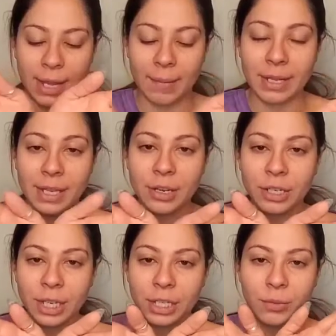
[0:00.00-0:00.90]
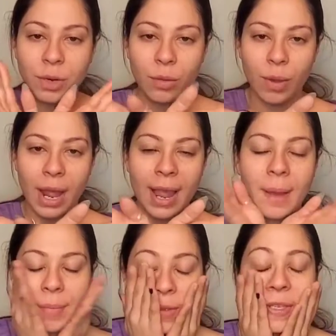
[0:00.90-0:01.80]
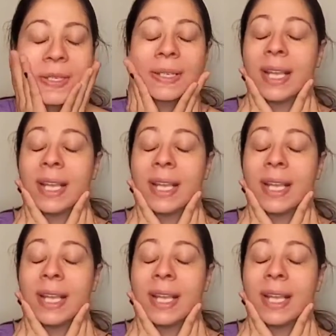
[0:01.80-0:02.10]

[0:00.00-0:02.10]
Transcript: Like I'm at the intersection where the Y happens.